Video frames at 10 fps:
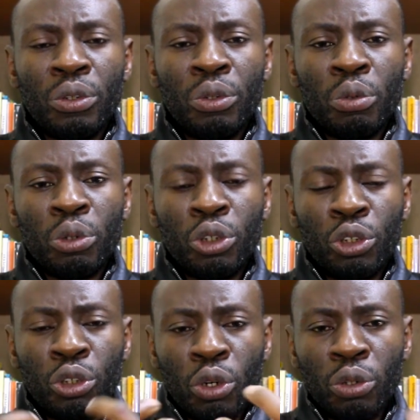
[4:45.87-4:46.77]
to
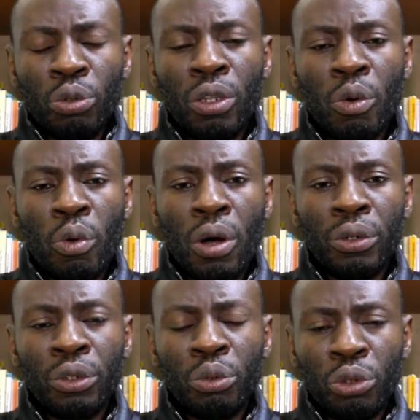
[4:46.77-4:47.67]
show to the world,
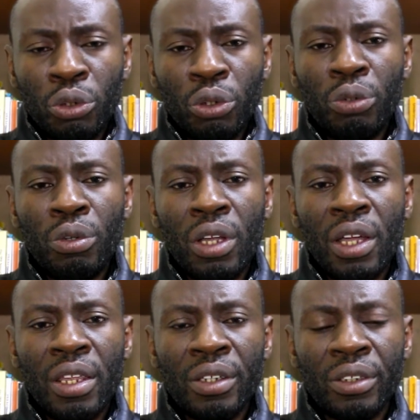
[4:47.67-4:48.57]
to show to the
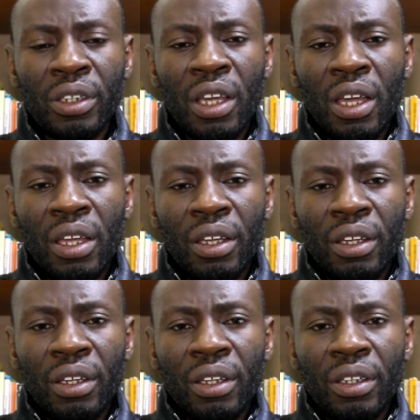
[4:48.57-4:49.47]
others
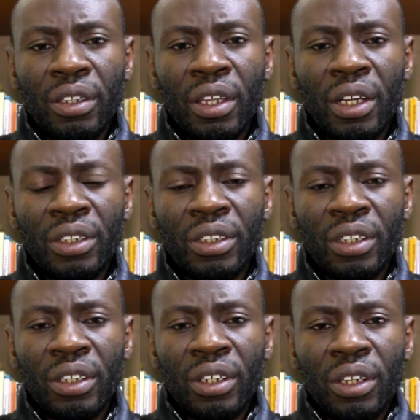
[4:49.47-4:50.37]
that
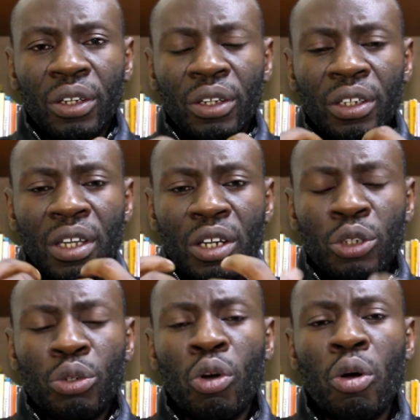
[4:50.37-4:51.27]
there
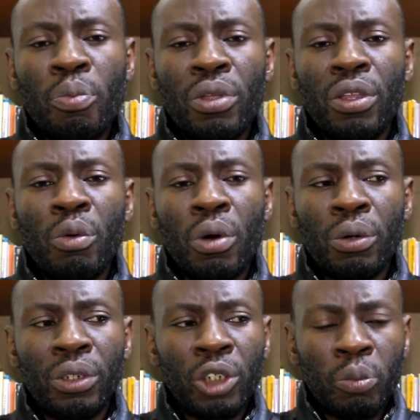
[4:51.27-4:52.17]
is hope in the
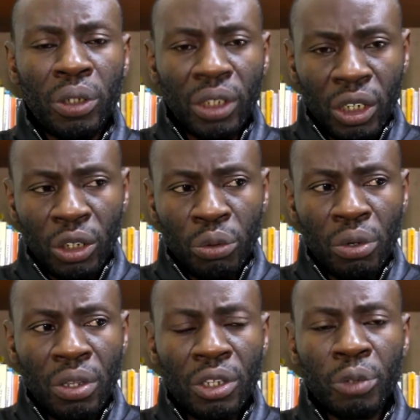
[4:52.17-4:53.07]
world, especially
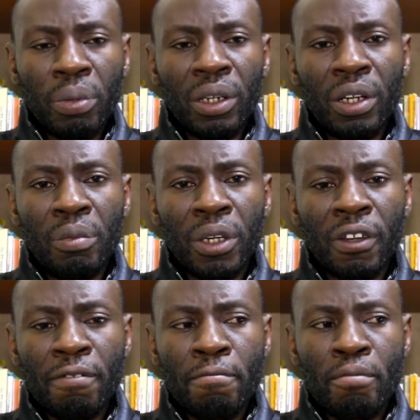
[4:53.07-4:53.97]
during this pandemic?
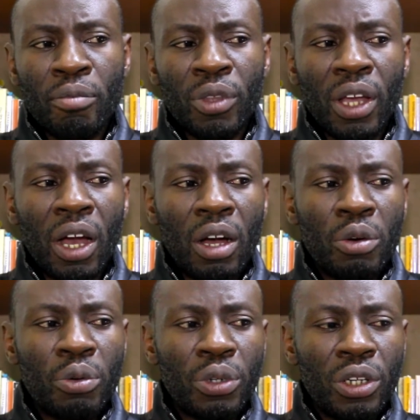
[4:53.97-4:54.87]
How
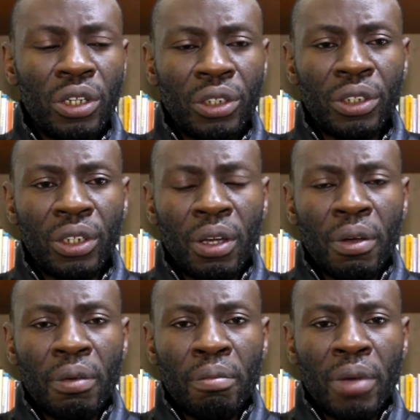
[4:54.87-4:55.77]
is
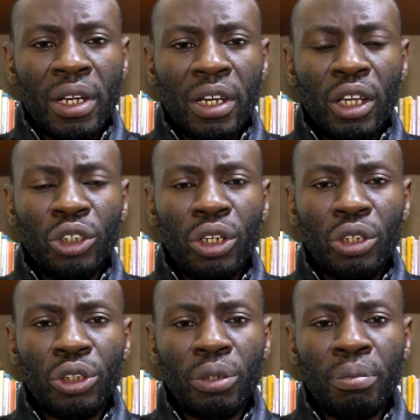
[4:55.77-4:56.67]
my
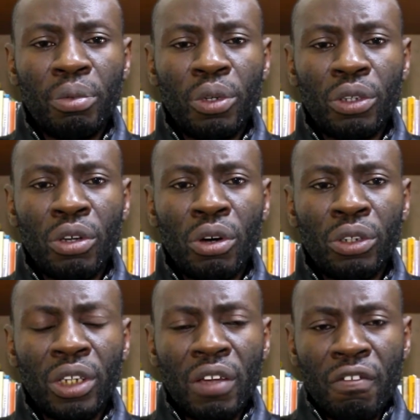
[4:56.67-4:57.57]
relationship with God
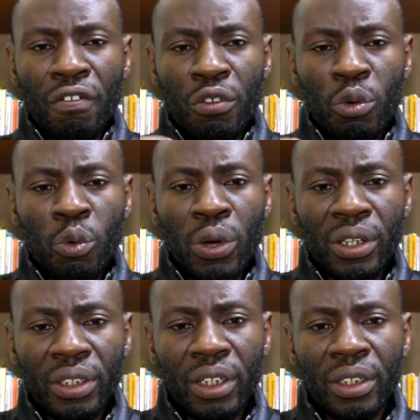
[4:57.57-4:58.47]

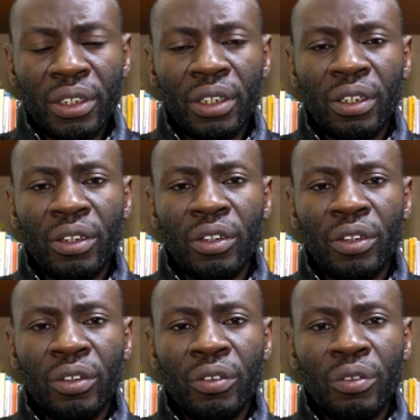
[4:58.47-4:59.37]
influences
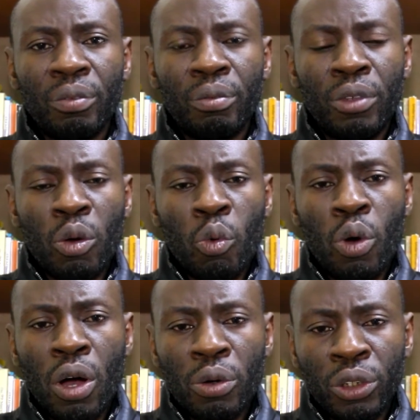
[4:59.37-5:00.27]
the
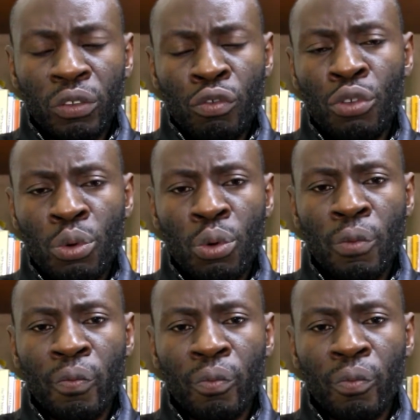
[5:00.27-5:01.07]
world's view